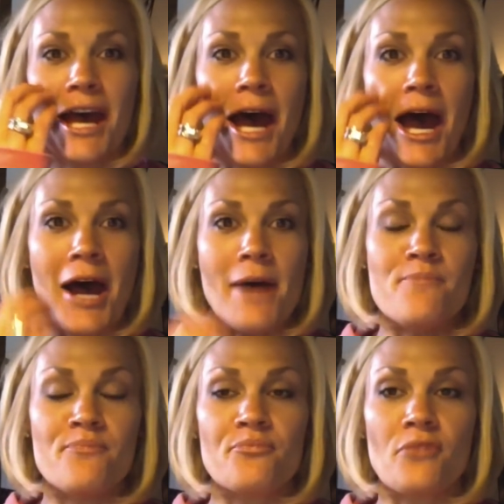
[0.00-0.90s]

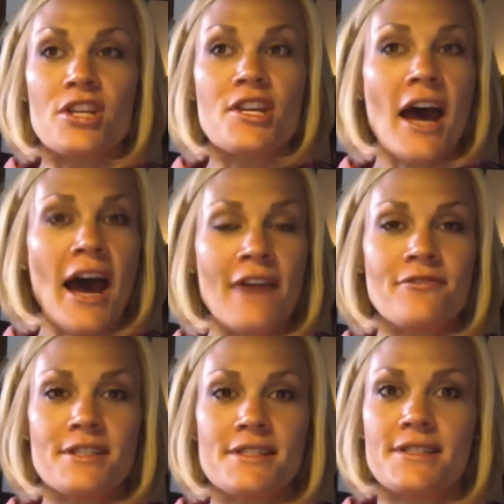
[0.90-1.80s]
You
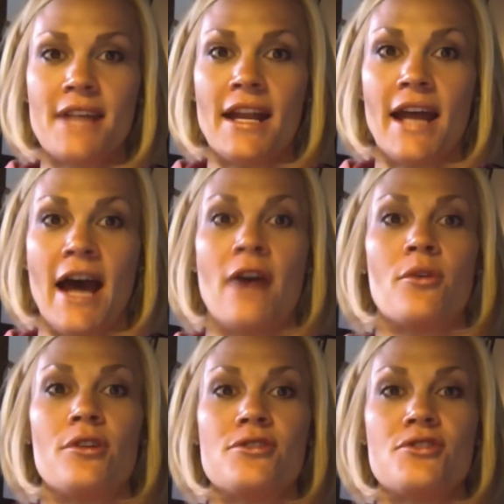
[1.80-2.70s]
have to set
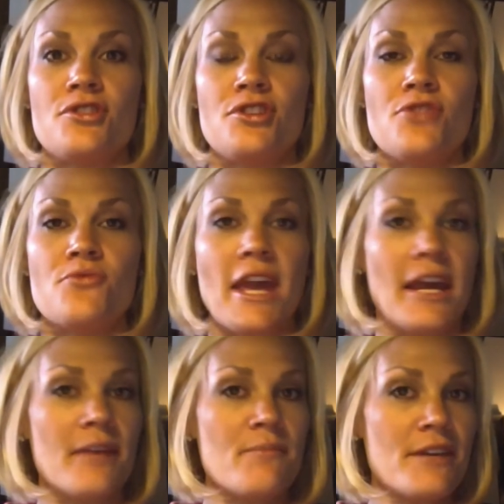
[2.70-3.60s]
hours. You
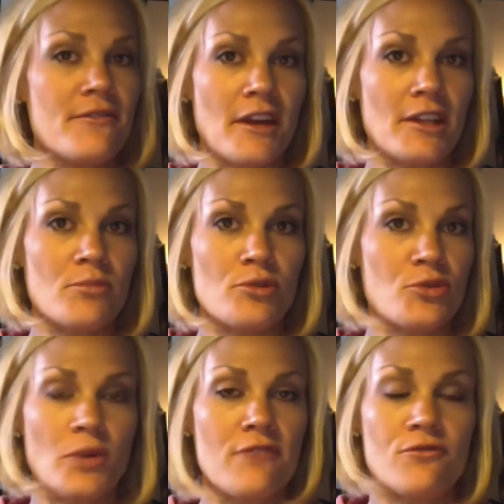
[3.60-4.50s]
can't be available
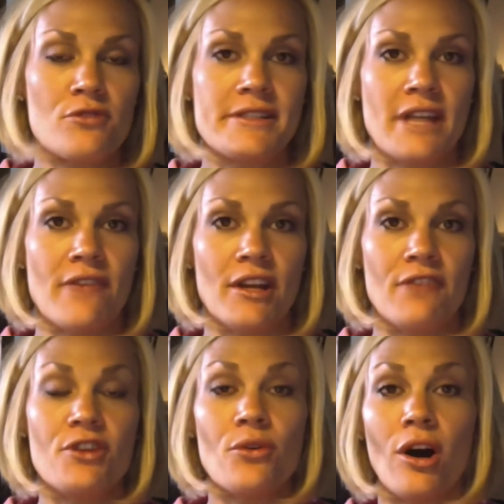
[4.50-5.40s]
24/7.
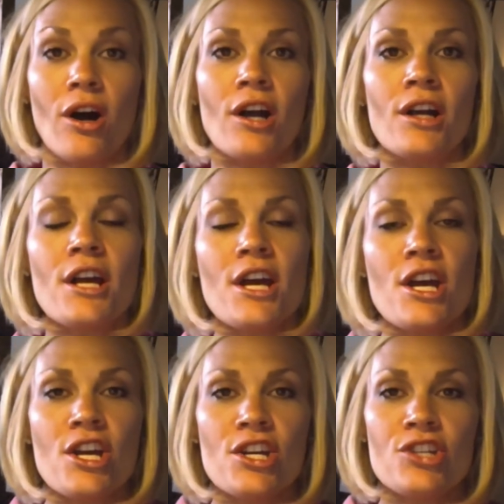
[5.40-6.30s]
If you are,
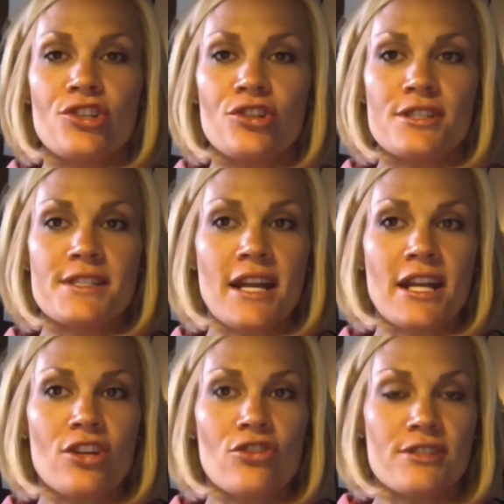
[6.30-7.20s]
you're
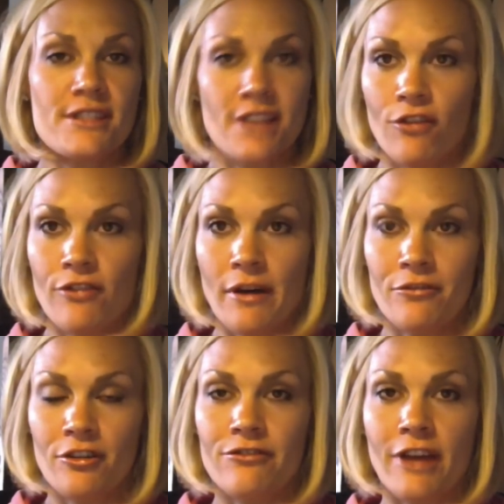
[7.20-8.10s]
setting yourself up
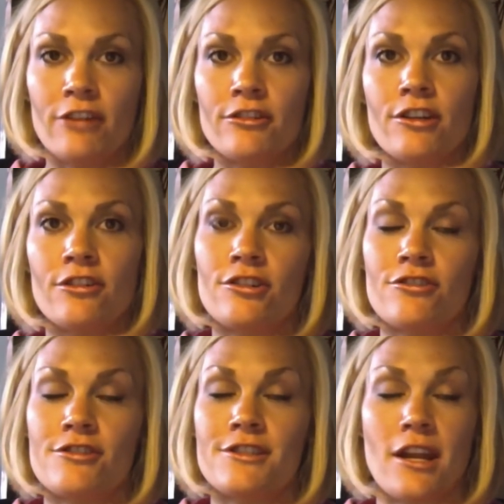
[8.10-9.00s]
for failure,
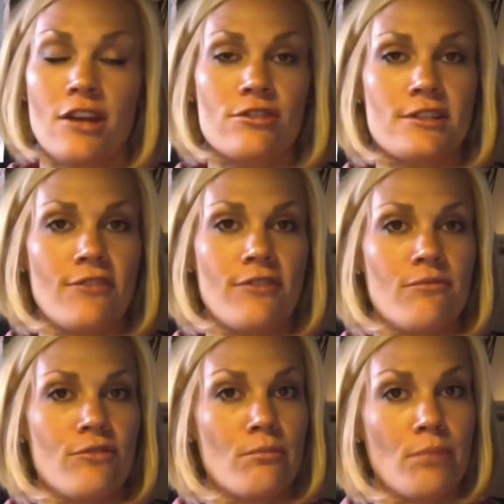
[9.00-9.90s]
you're setting yourself
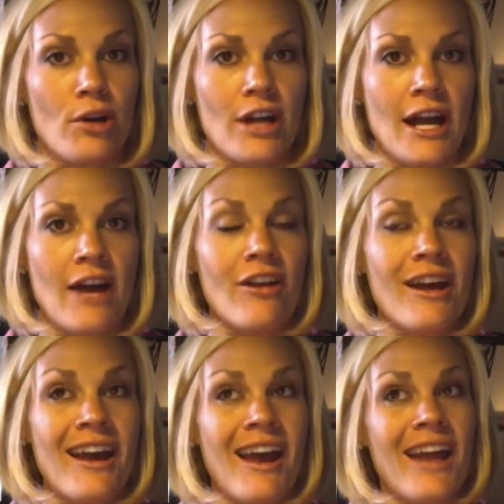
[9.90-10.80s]
up for burnout,
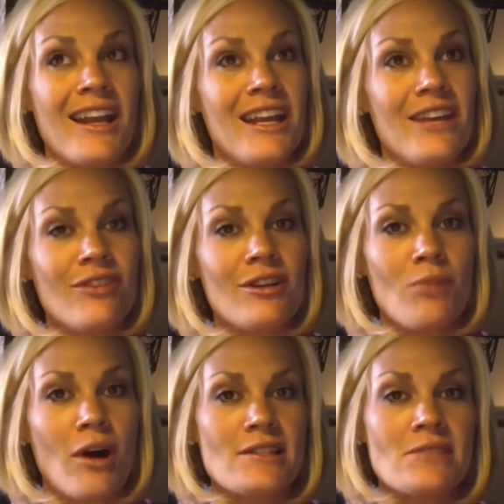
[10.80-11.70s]
and even
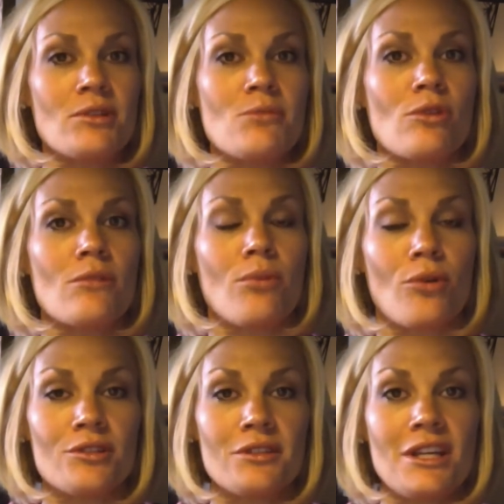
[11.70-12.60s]
possibly more
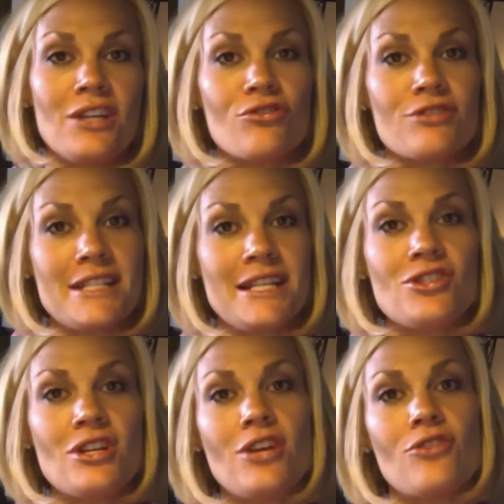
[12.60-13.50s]
importantly, you're
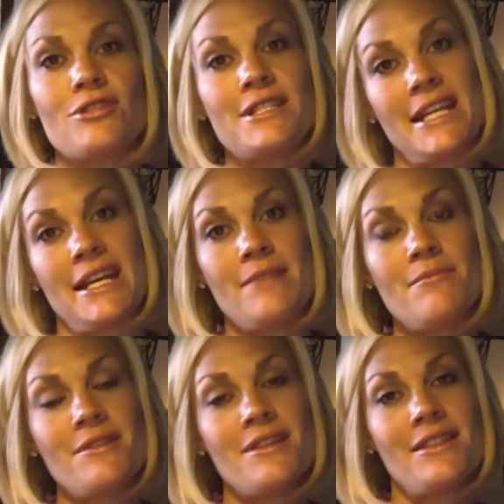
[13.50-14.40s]
teaching your
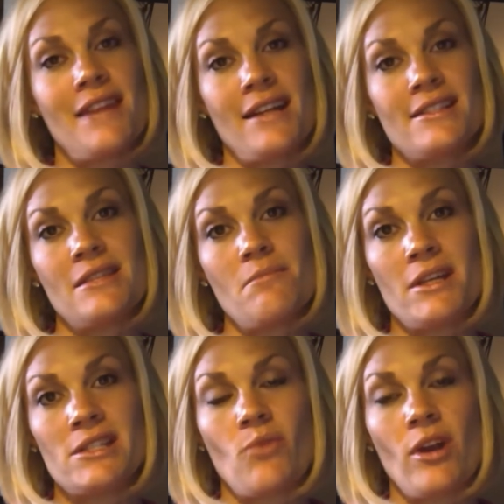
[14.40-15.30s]
team that that's the
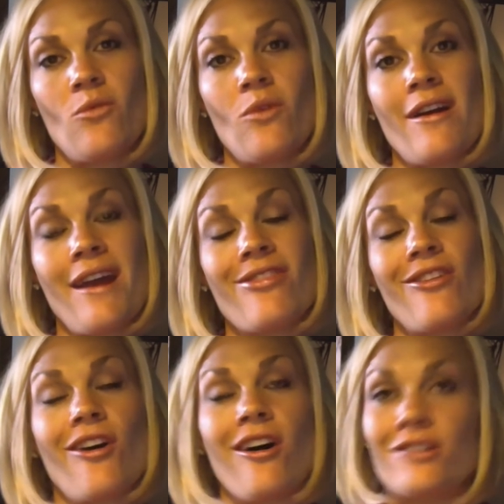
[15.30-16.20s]
best way to work, and
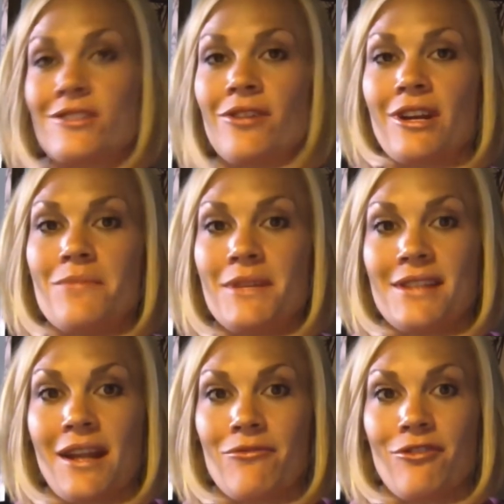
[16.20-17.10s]
they're also going to be
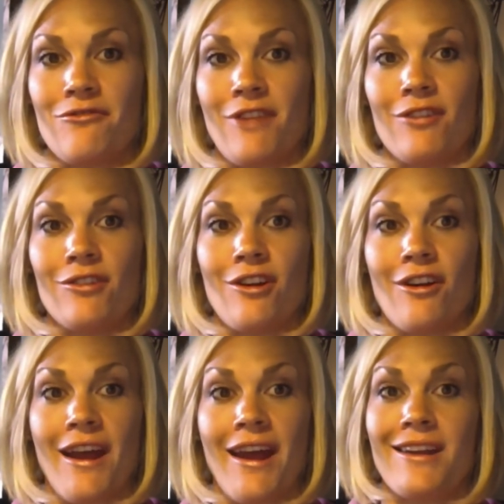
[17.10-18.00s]
set up for
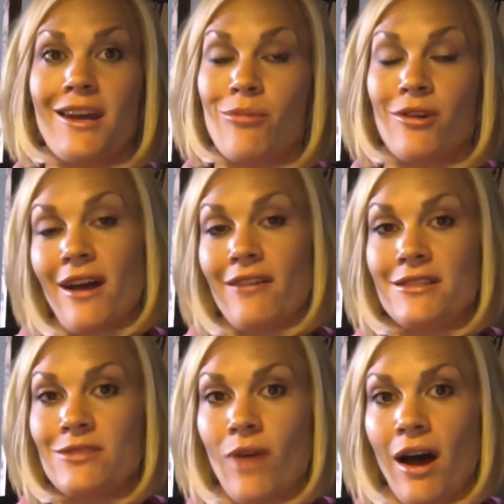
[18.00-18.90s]
failure and get burned out
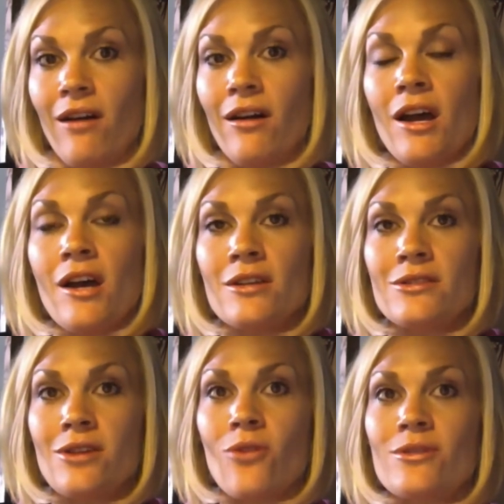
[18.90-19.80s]
as well.
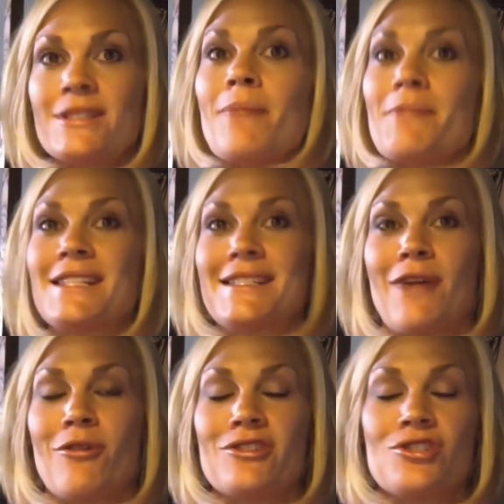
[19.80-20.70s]
So set business
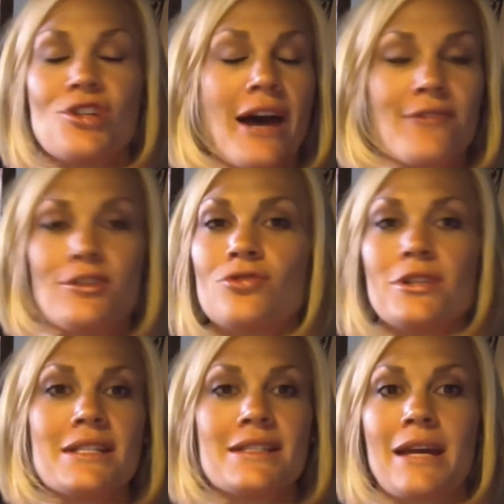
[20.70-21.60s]
hours. You have to
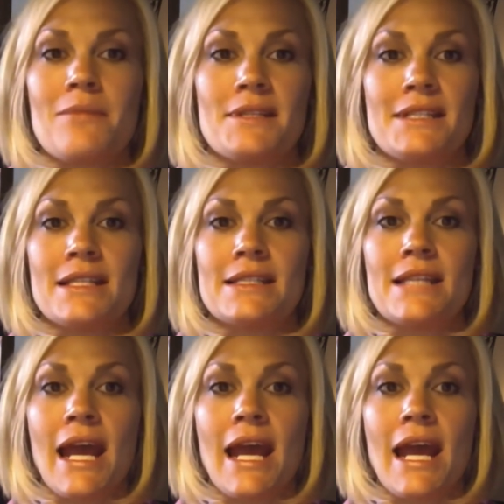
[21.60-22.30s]
treat this like a business.